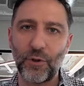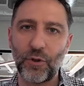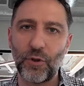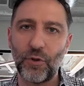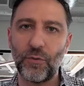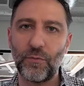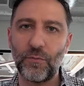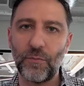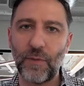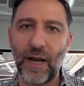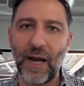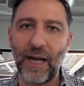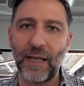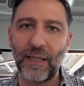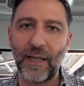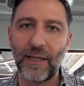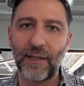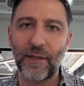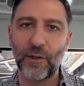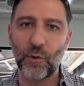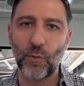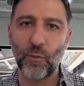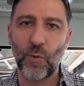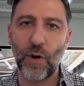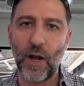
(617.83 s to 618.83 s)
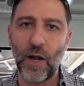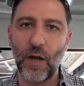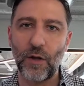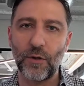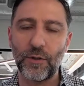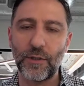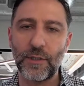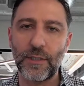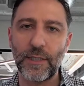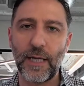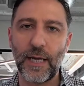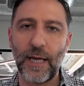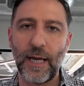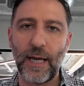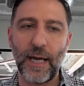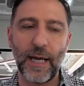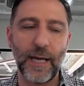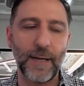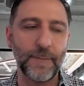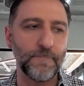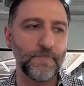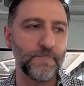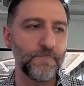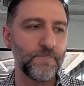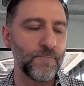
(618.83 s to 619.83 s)
you highlighted around
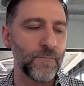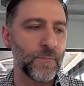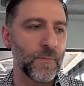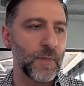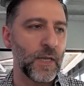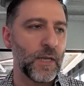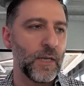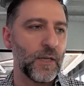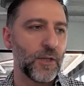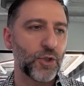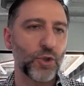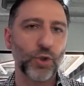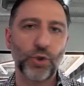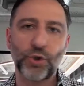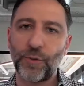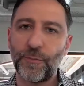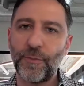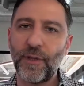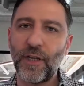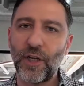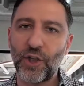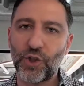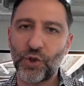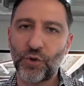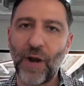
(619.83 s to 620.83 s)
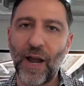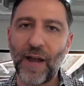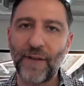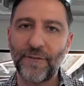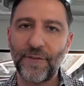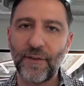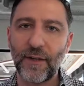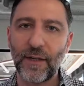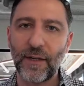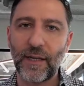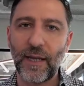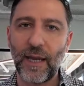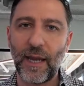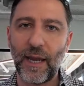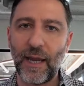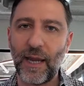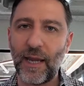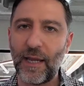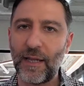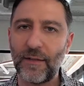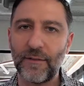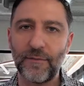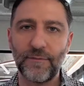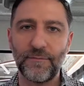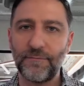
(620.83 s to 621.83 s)
social media traffic
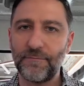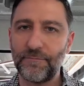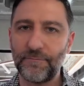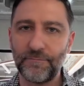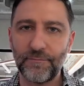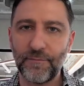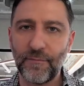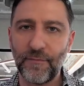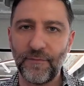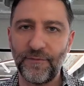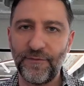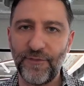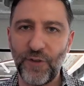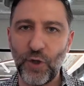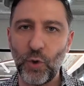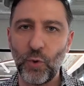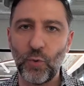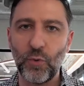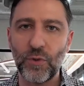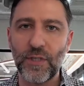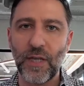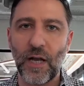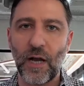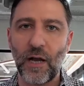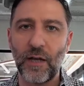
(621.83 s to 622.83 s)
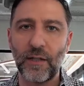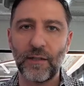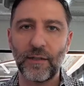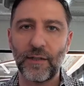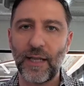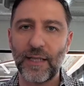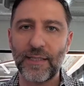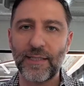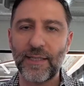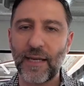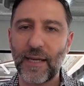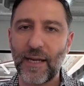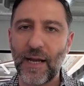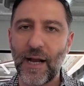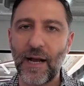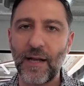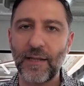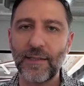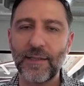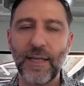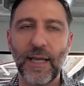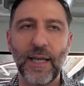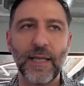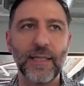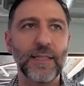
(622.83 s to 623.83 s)
and views on, let's say,
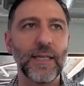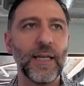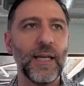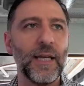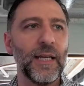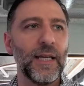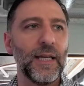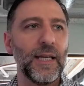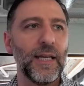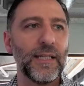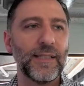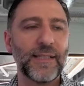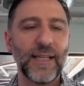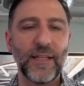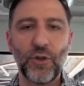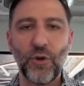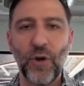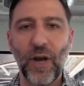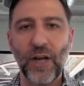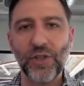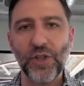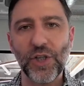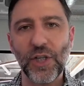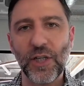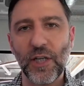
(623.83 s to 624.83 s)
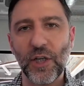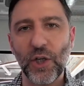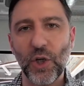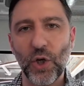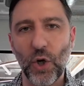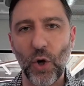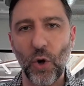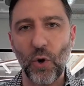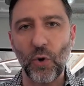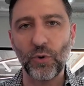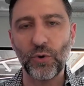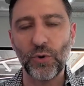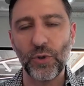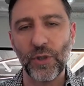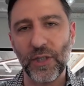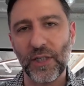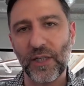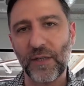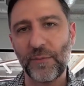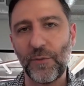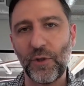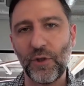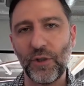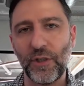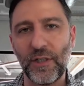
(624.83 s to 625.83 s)
content, is that you actually can go to the
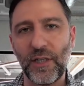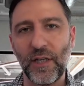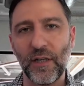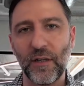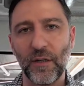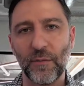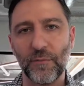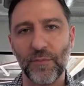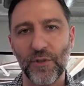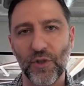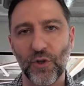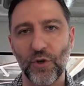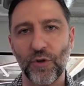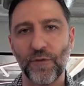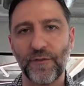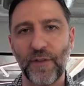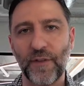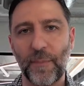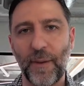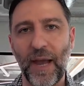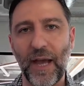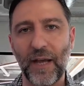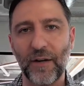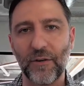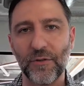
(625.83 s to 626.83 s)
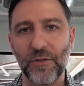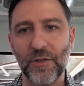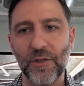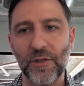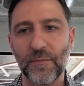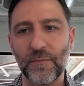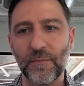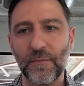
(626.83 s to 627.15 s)
community and observe the patterns.